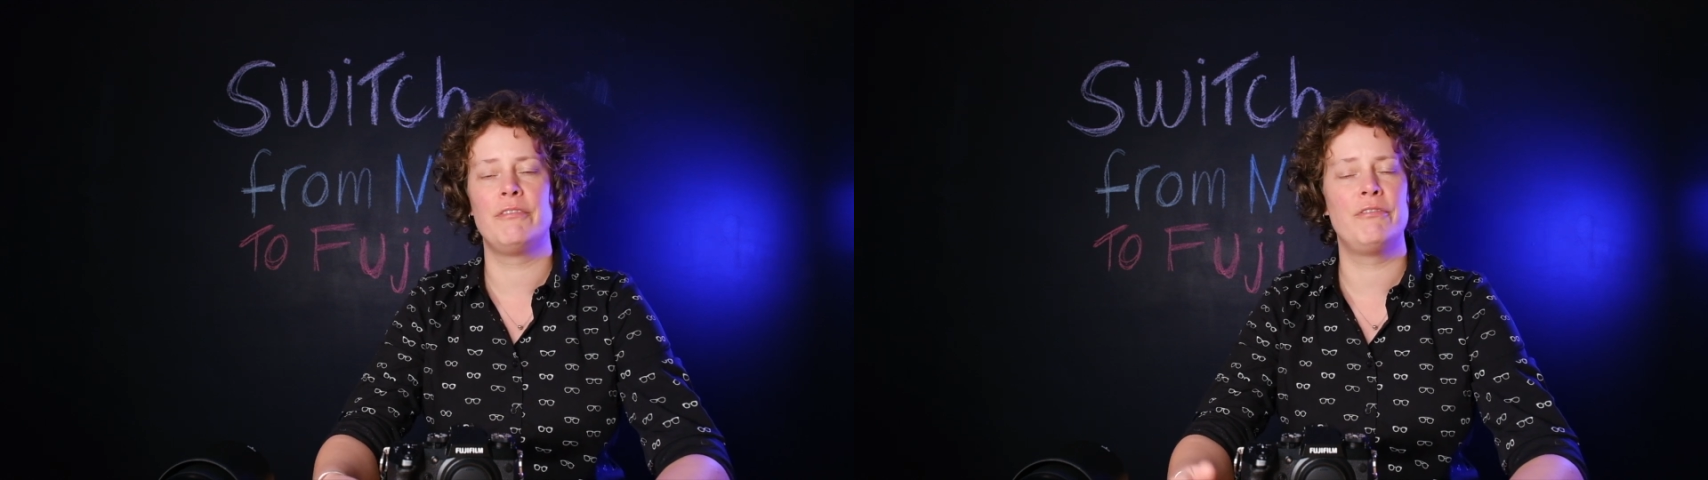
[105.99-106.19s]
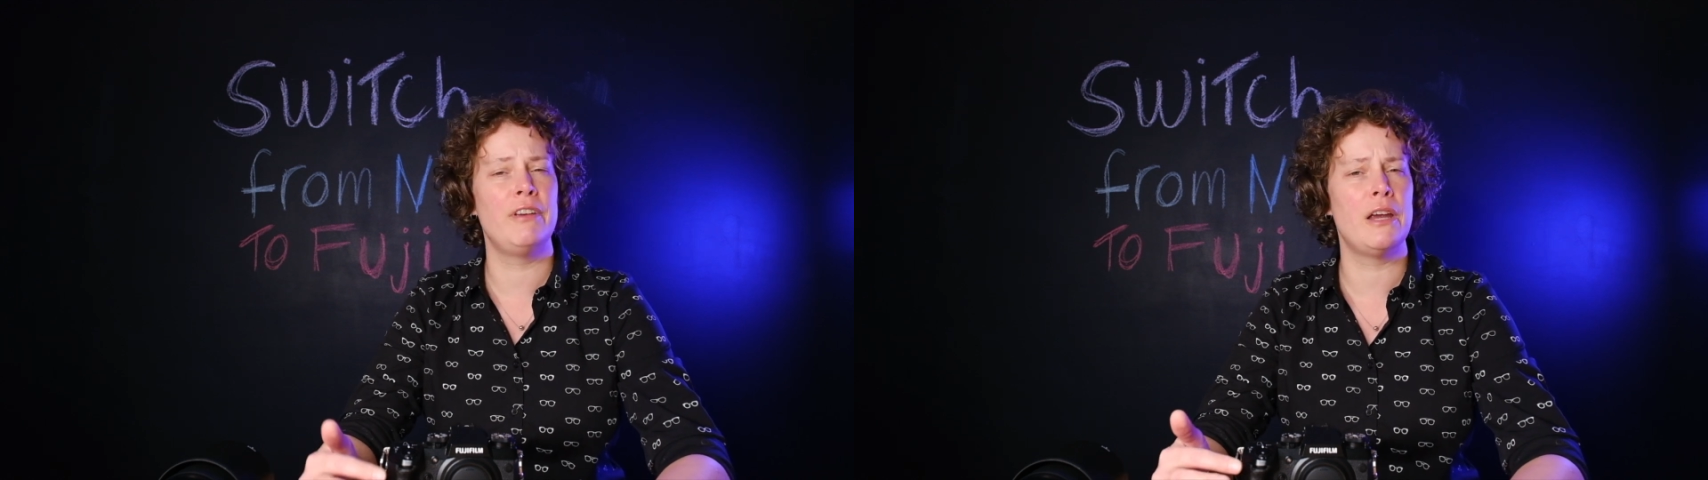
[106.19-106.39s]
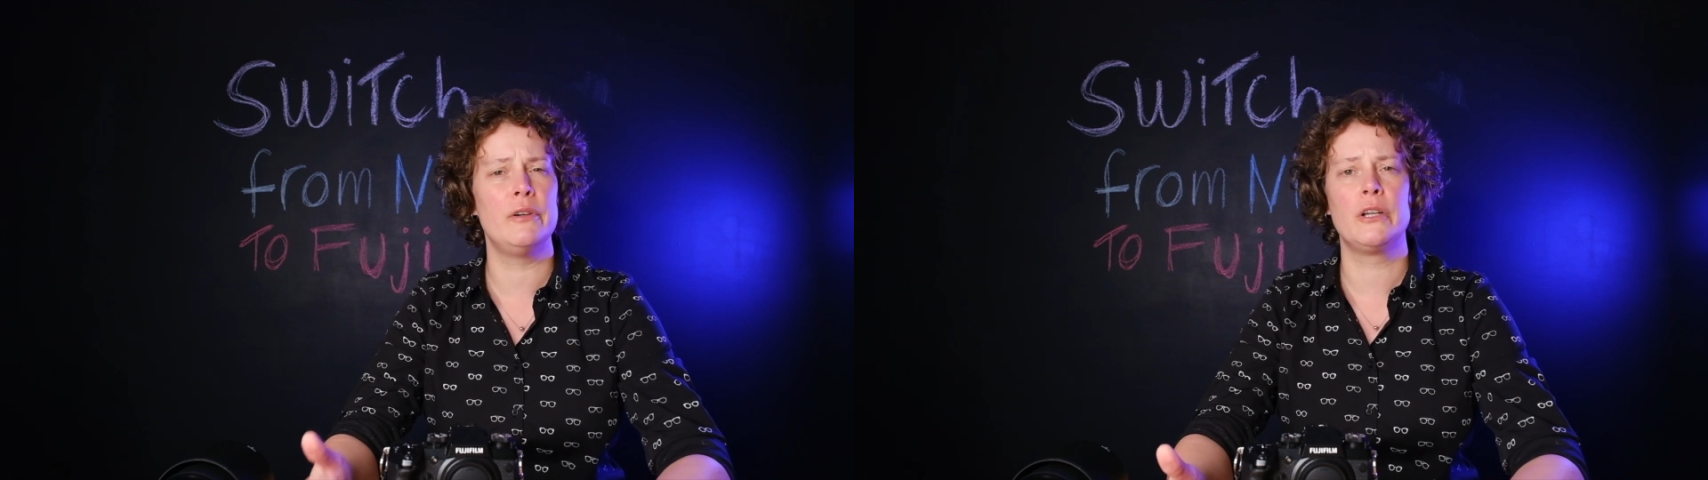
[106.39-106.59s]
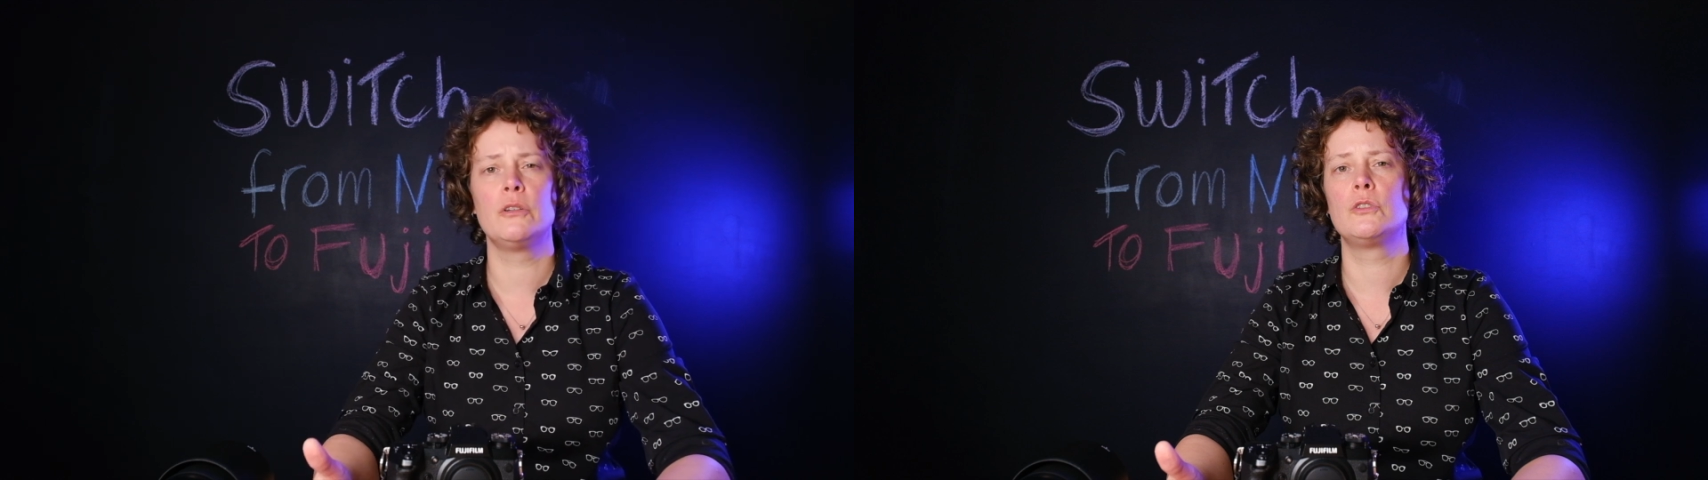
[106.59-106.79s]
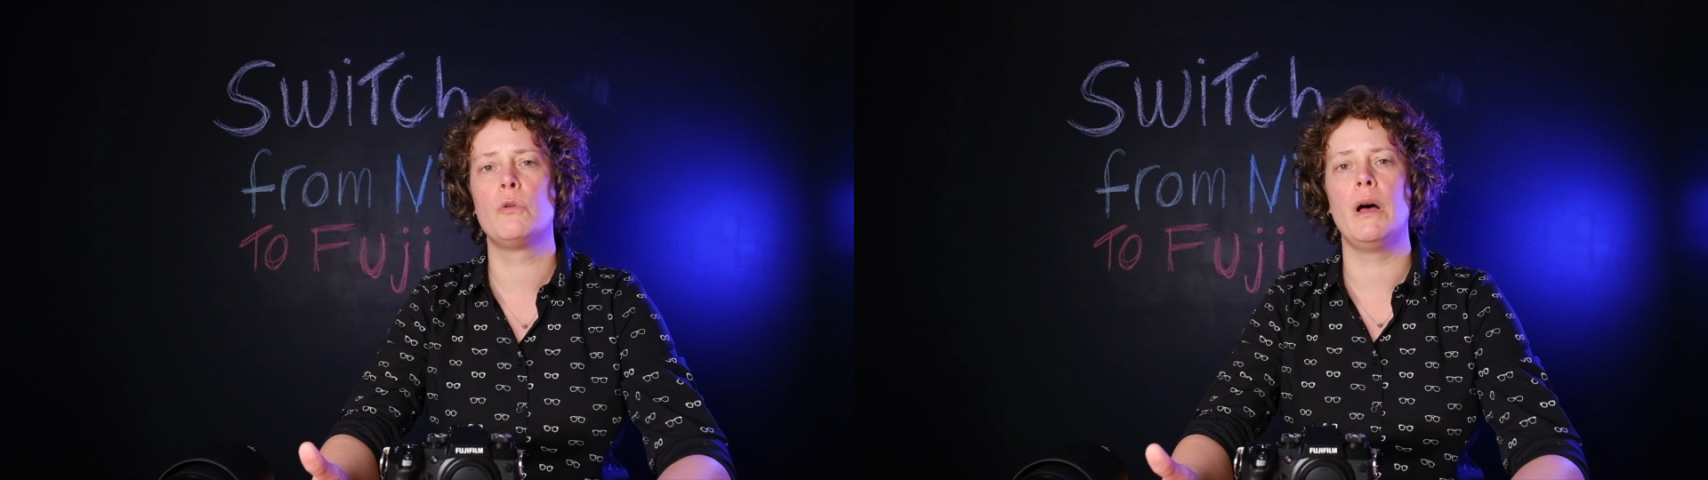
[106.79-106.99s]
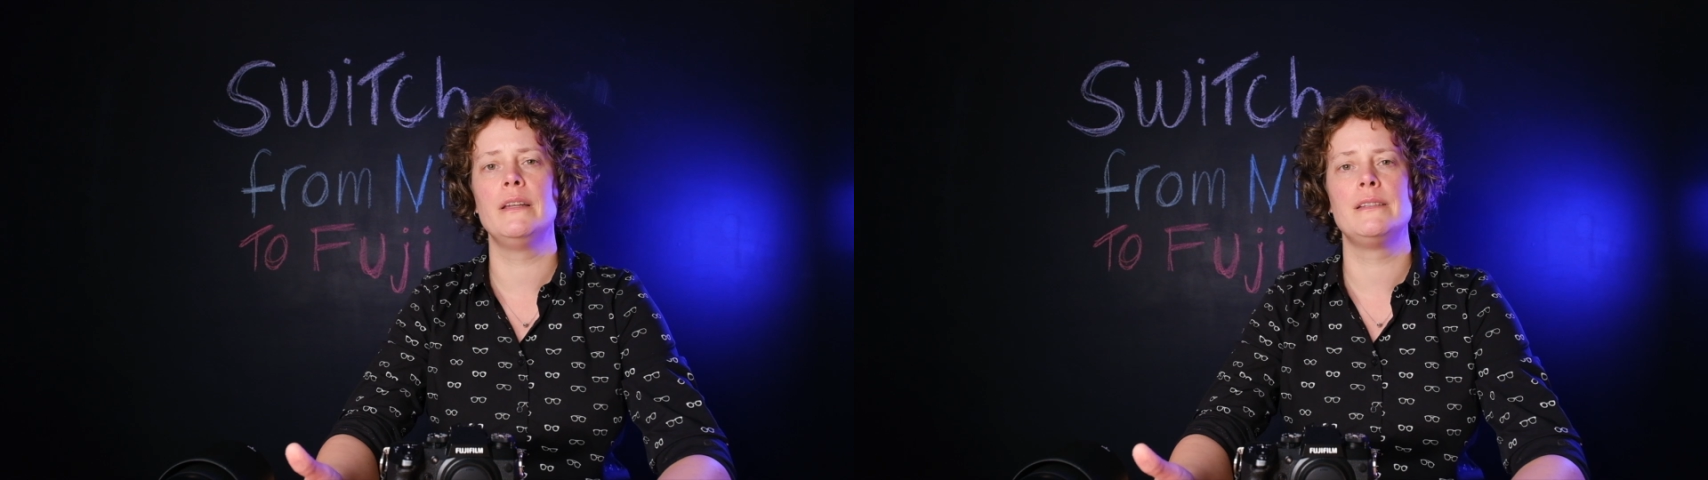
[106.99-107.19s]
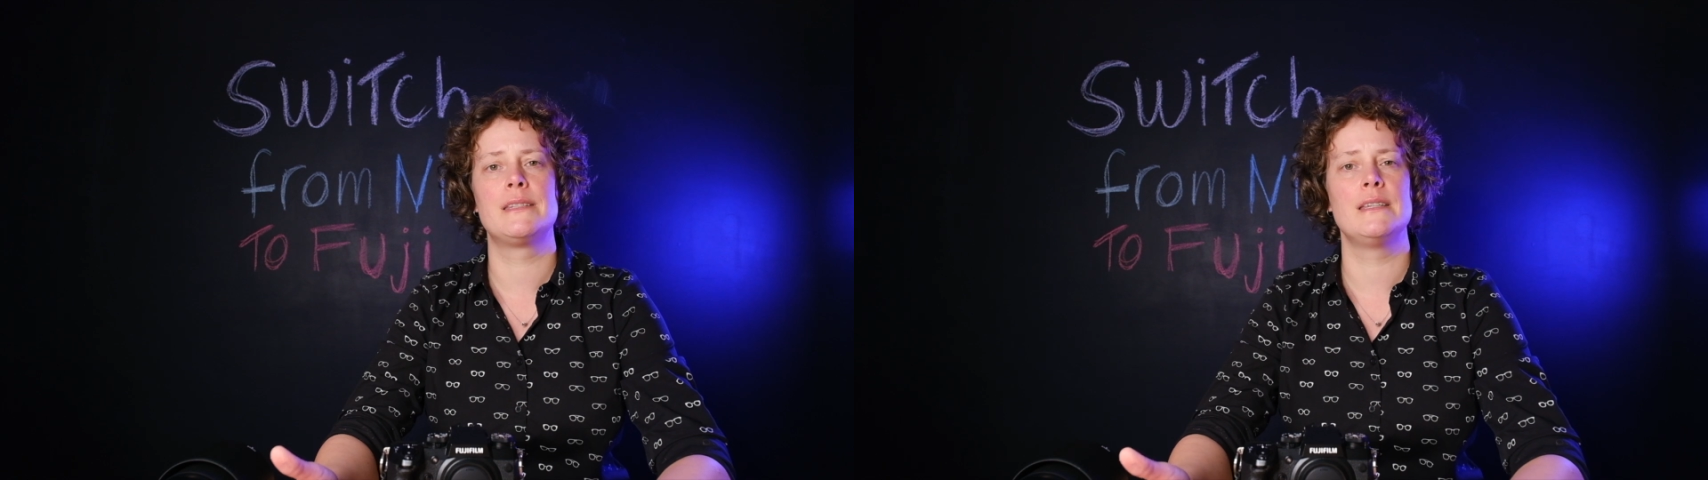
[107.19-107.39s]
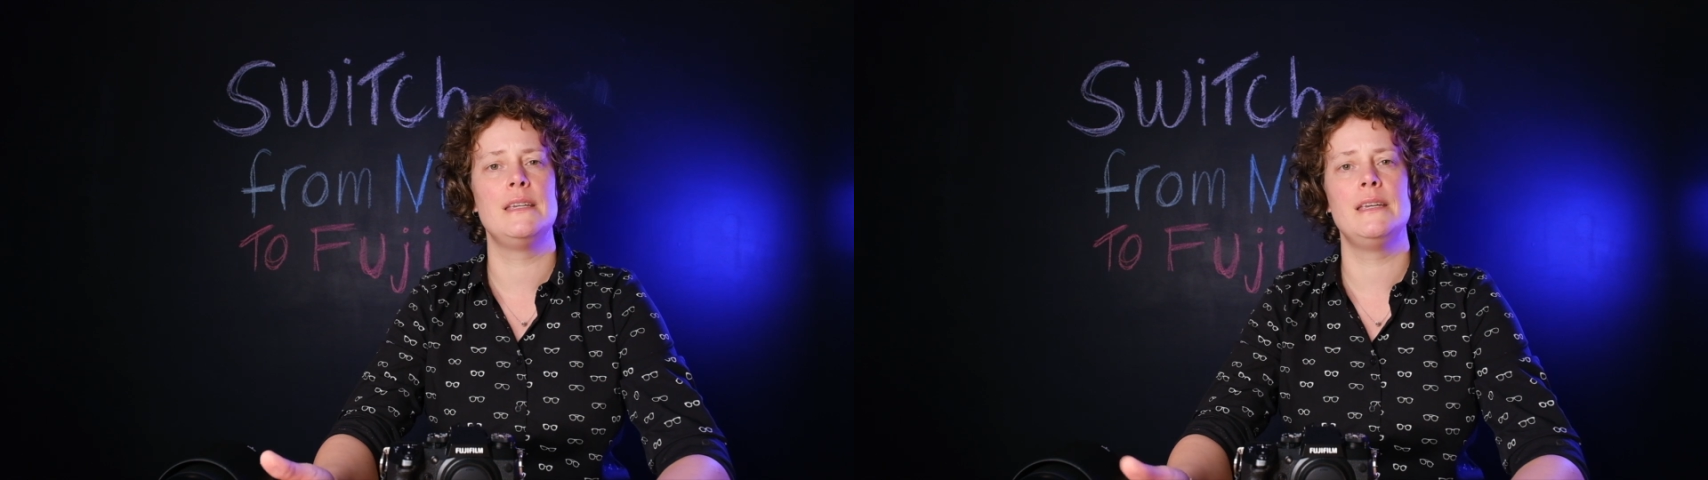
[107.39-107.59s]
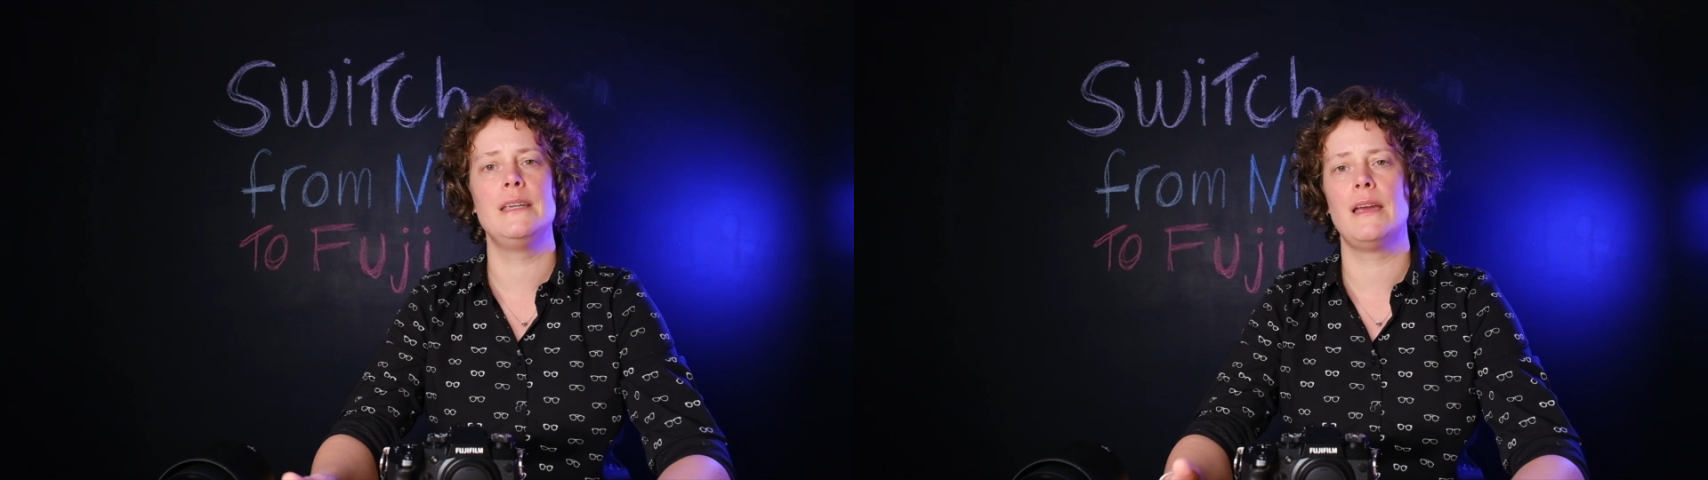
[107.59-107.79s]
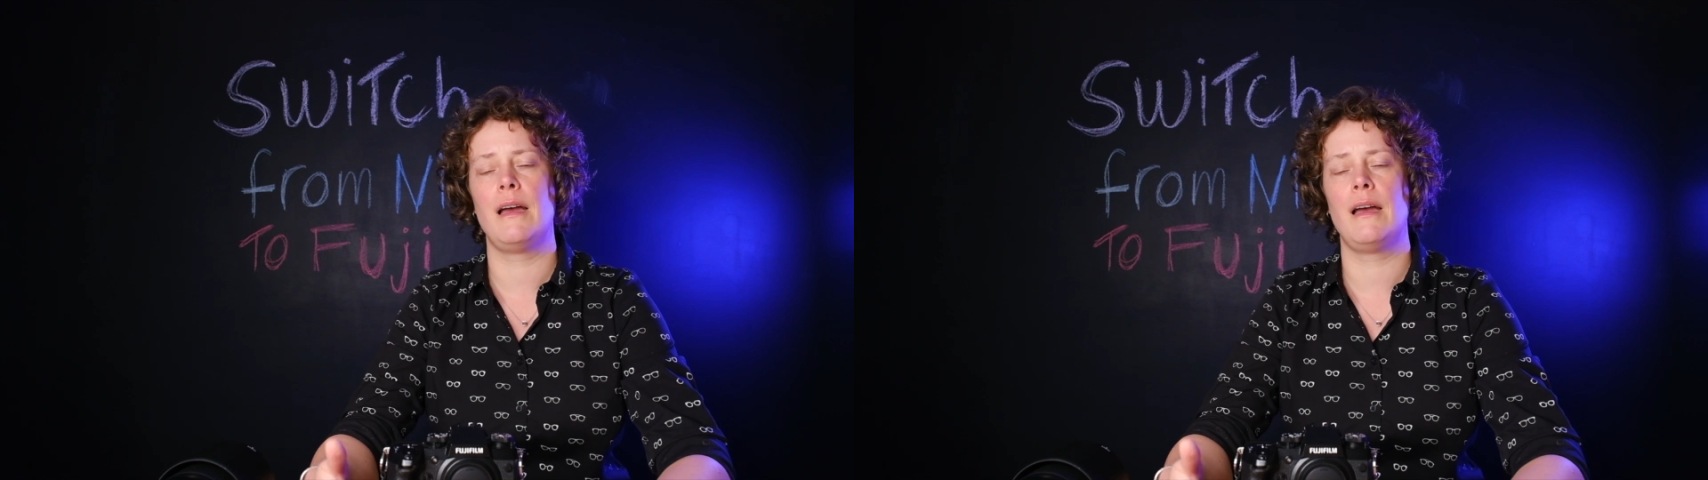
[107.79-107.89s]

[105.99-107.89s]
very good quality.